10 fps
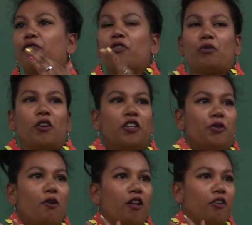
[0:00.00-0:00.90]
for the work you
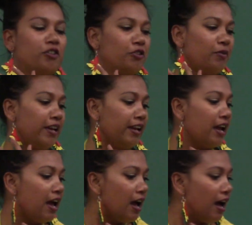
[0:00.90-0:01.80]
all are
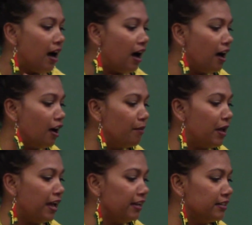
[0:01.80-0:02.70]
doing.
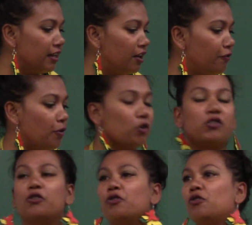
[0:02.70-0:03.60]
And
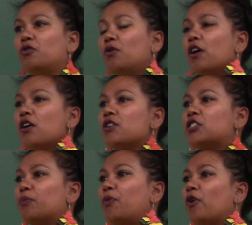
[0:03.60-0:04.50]
folks who
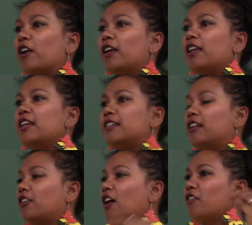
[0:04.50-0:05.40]
supported and
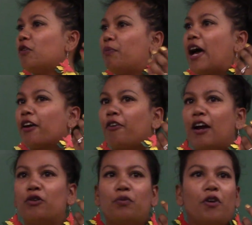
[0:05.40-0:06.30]
did a lot of the
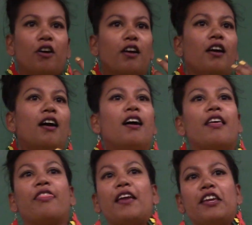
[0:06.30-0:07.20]
background work,
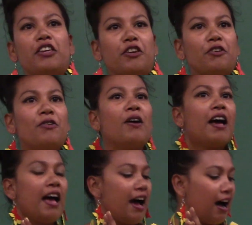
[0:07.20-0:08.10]
thank you.
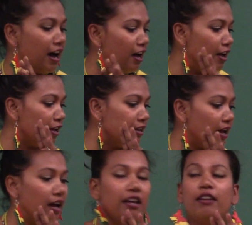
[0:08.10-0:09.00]

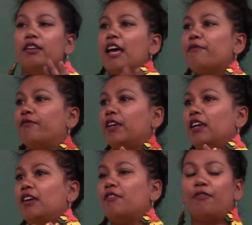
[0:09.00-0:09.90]

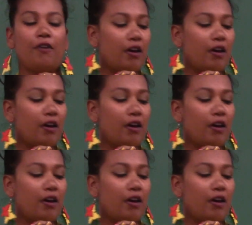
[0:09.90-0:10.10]
NetVive,